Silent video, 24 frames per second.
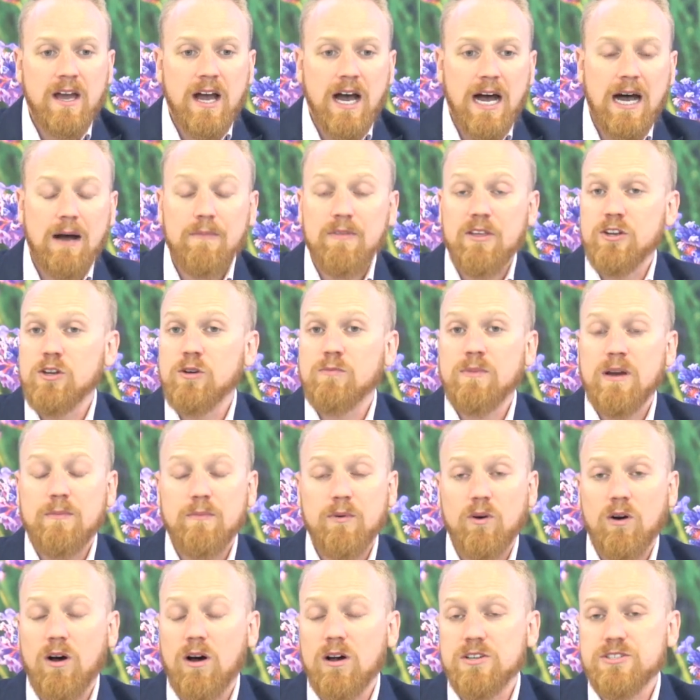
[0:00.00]
The new
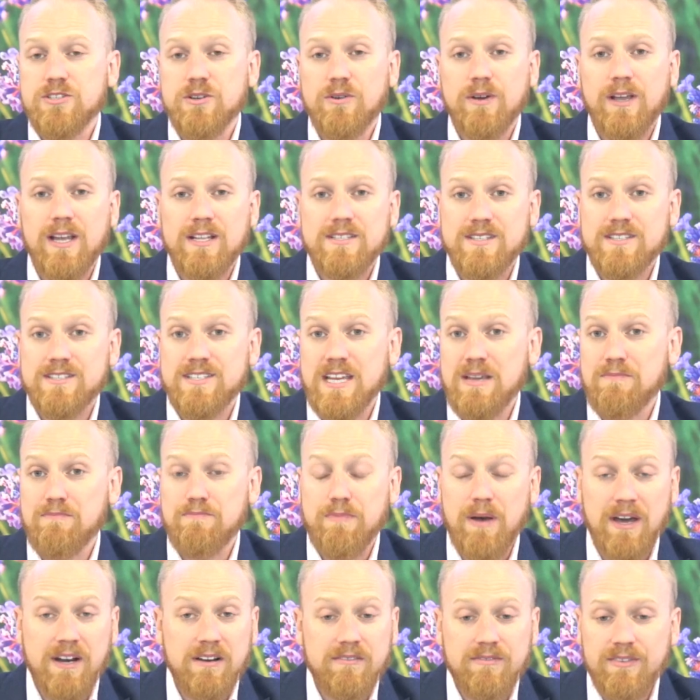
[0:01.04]
member also gets the
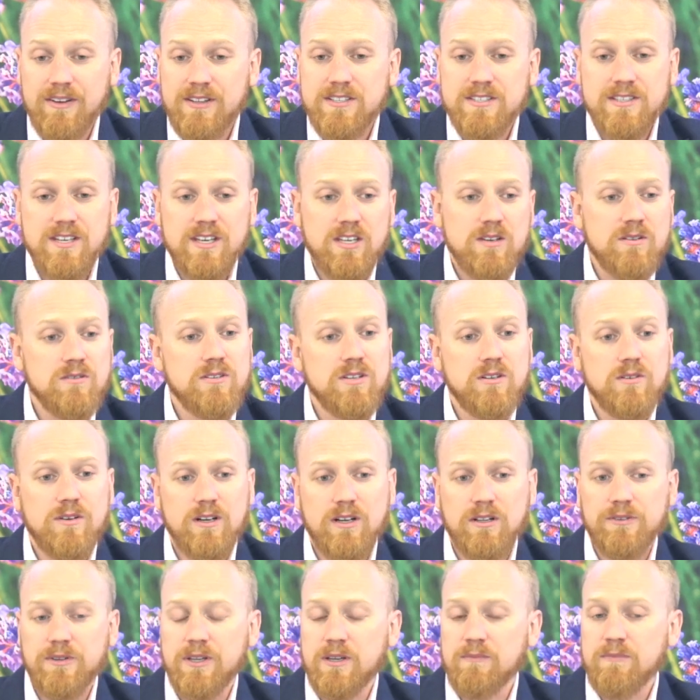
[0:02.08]
same benefits that you do,
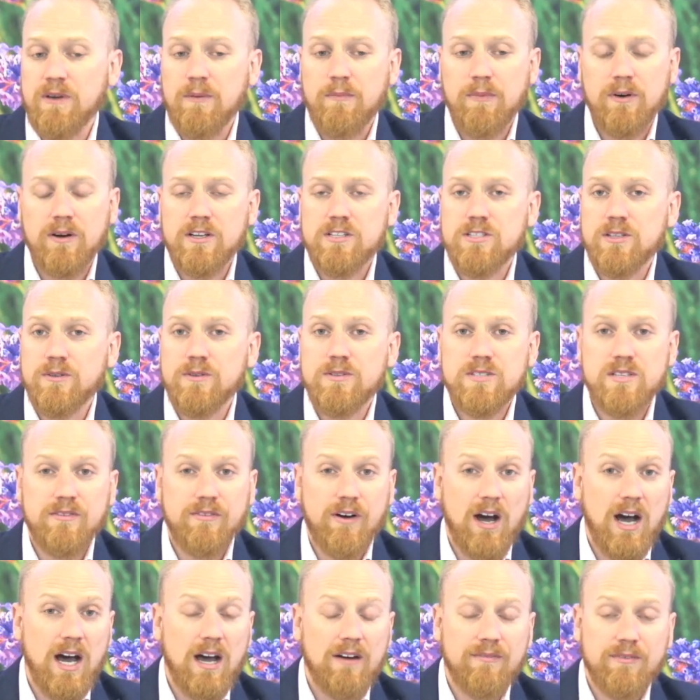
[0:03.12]
including member exclusive
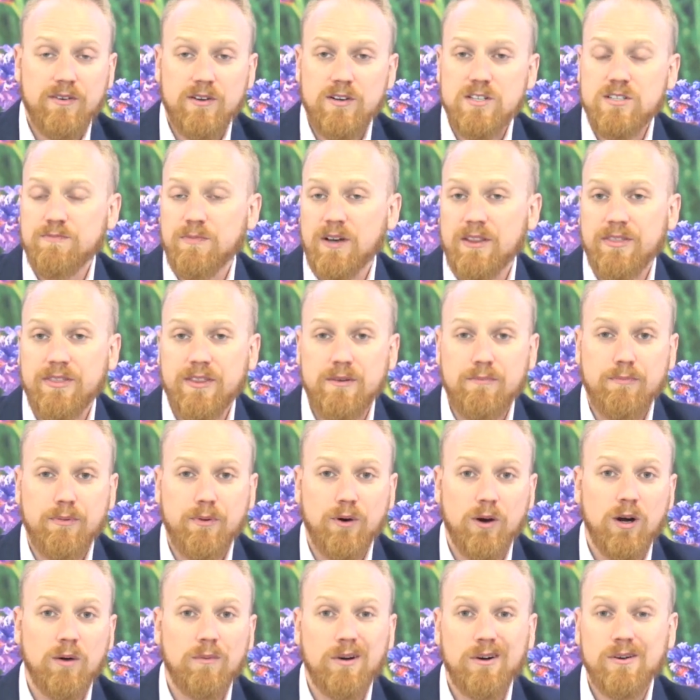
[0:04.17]
offers, monthly
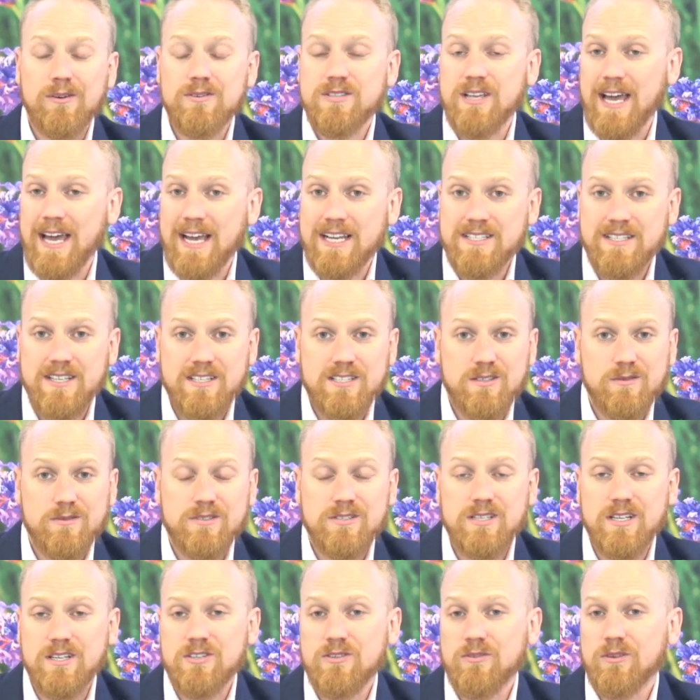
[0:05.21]
promos, access to
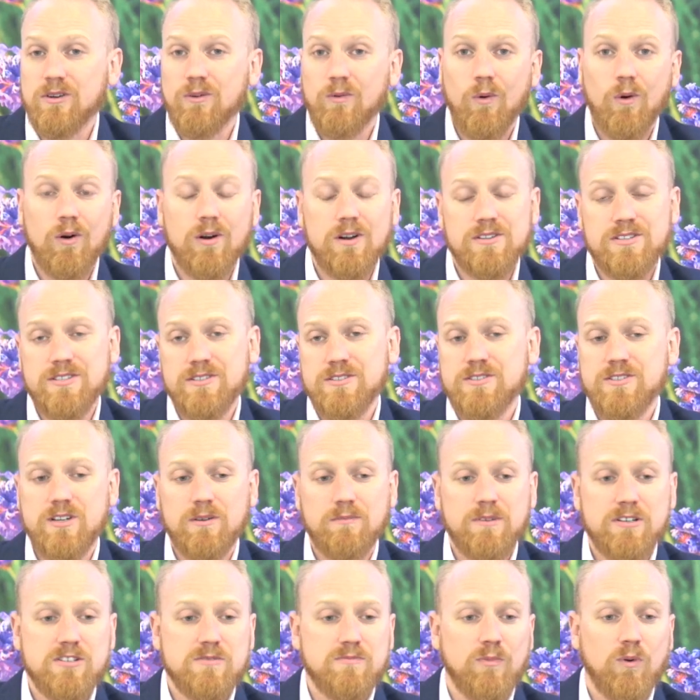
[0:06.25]
essential rewards, and so
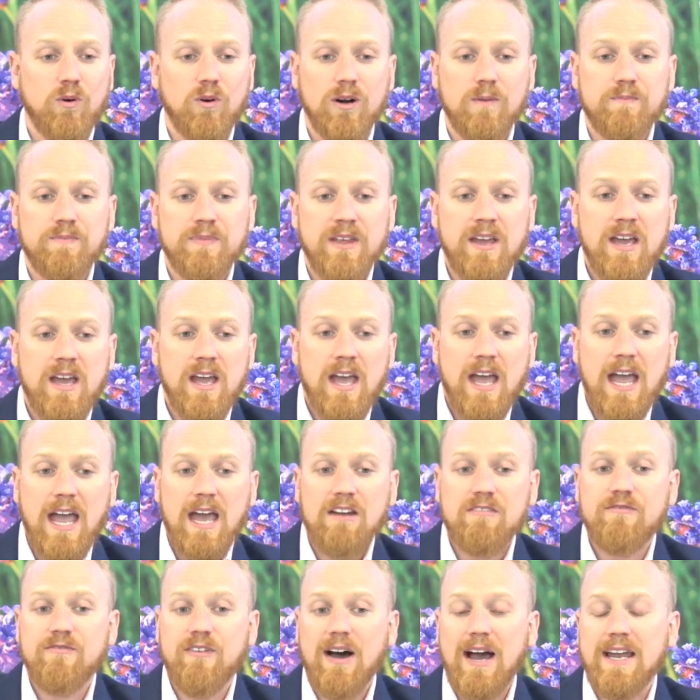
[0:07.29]
much more.
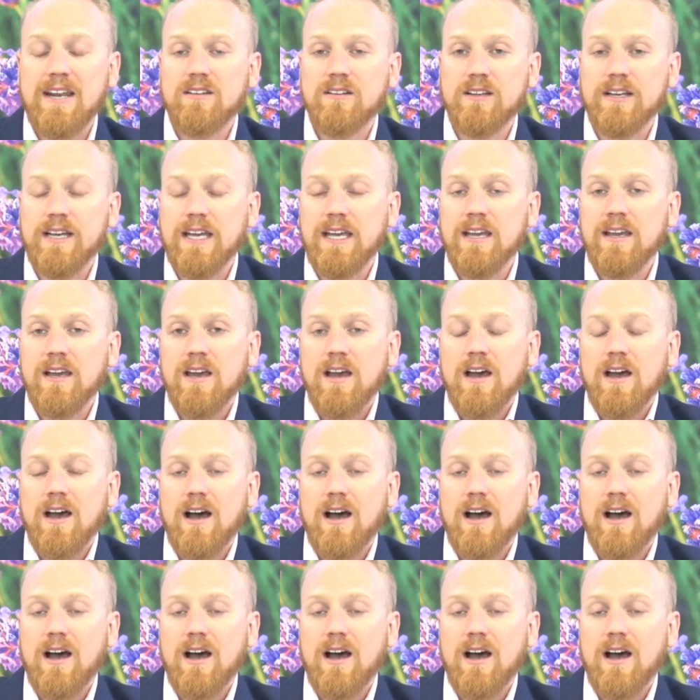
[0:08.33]
And finally,